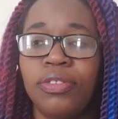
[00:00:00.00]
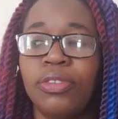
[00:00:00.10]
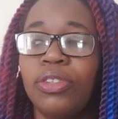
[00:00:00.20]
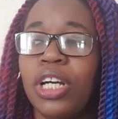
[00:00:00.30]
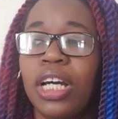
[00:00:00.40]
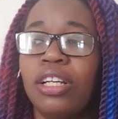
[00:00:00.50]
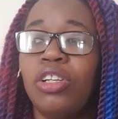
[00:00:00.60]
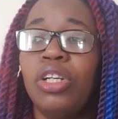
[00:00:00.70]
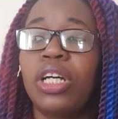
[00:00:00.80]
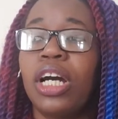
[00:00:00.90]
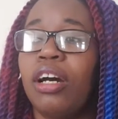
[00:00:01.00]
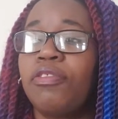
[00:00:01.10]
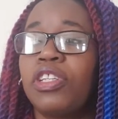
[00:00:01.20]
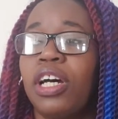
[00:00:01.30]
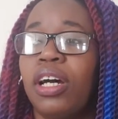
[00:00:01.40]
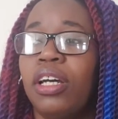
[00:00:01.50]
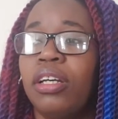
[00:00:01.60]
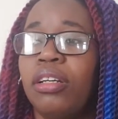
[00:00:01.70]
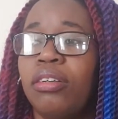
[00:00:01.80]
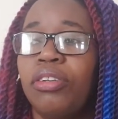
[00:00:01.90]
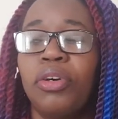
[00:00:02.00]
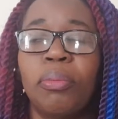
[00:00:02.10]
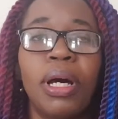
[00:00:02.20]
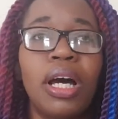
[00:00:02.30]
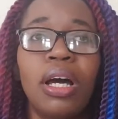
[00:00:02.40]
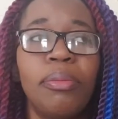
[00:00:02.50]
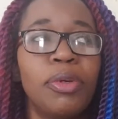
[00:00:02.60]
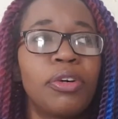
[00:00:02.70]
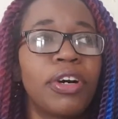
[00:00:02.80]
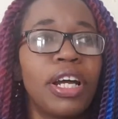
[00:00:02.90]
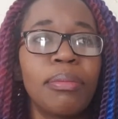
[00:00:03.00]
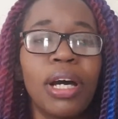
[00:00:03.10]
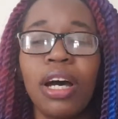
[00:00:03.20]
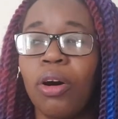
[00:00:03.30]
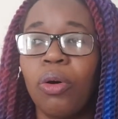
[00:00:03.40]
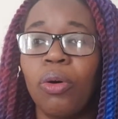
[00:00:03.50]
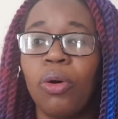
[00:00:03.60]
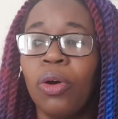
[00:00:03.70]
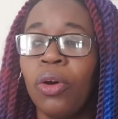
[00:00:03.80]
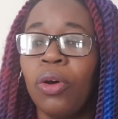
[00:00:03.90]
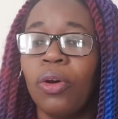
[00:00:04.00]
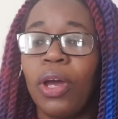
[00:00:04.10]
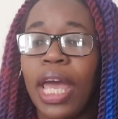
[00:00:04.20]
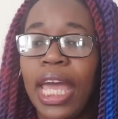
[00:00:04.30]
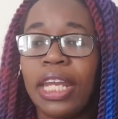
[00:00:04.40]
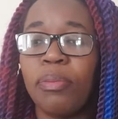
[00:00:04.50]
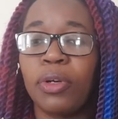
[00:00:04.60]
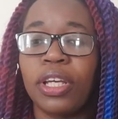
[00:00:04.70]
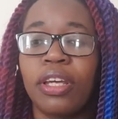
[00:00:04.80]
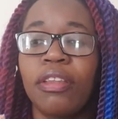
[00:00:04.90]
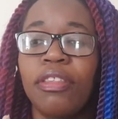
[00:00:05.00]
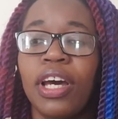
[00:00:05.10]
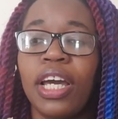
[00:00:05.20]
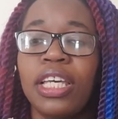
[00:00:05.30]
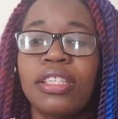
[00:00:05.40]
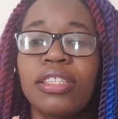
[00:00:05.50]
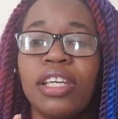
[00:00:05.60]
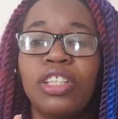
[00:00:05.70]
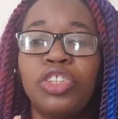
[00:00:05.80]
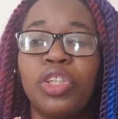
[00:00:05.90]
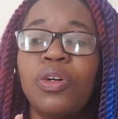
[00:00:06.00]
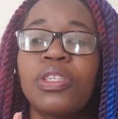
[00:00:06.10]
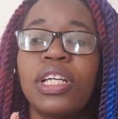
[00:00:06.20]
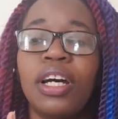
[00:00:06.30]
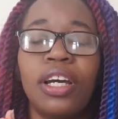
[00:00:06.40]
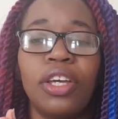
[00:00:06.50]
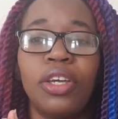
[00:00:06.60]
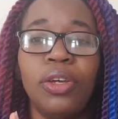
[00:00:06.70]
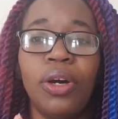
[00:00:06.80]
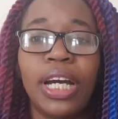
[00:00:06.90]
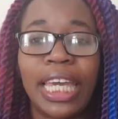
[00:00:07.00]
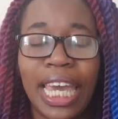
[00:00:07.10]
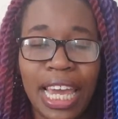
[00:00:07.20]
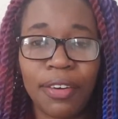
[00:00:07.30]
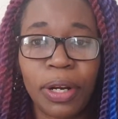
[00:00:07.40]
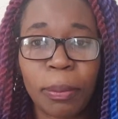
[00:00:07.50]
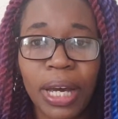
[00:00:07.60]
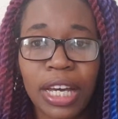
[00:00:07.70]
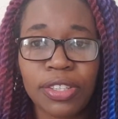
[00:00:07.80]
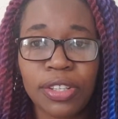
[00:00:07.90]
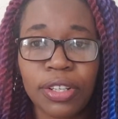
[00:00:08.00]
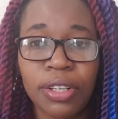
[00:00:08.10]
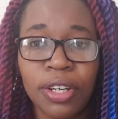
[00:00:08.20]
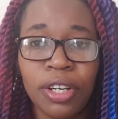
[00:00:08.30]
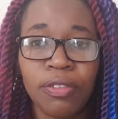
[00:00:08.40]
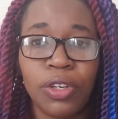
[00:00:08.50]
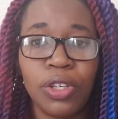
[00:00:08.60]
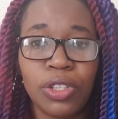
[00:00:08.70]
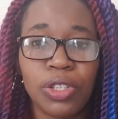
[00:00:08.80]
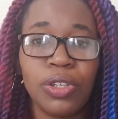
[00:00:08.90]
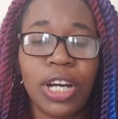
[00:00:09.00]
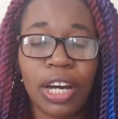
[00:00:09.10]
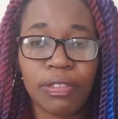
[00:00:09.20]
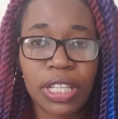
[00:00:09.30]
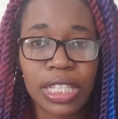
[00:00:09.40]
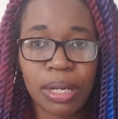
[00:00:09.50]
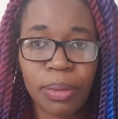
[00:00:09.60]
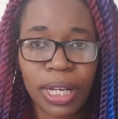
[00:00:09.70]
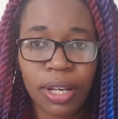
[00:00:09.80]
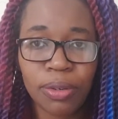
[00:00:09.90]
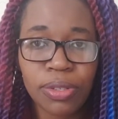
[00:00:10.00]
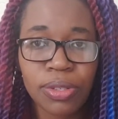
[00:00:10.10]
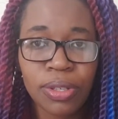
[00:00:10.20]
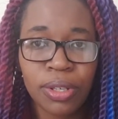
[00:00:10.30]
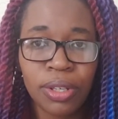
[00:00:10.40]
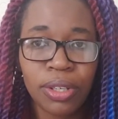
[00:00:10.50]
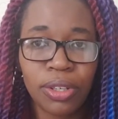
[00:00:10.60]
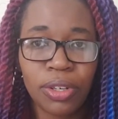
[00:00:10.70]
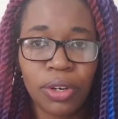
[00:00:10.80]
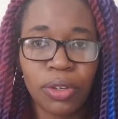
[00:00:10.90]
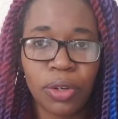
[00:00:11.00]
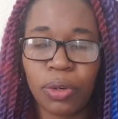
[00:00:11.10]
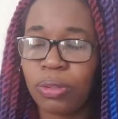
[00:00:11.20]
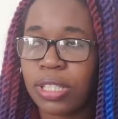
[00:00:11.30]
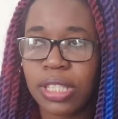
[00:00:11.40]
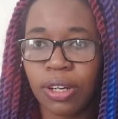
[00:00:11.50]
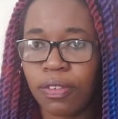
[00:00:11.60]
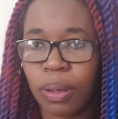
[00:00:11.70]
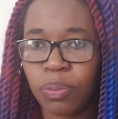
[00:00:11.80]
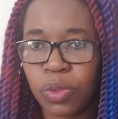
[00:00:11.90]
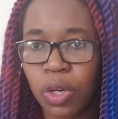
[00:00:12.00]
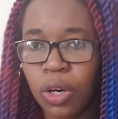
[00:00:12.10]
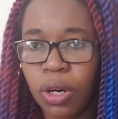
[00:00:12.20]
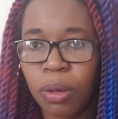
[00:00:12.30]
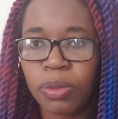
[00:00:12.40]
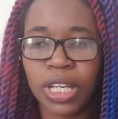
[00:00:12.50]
look after your mom, your grandma, or anybody. That is, it shows that you're a caring person for you to look after someone else. You know, you're not self-absorbed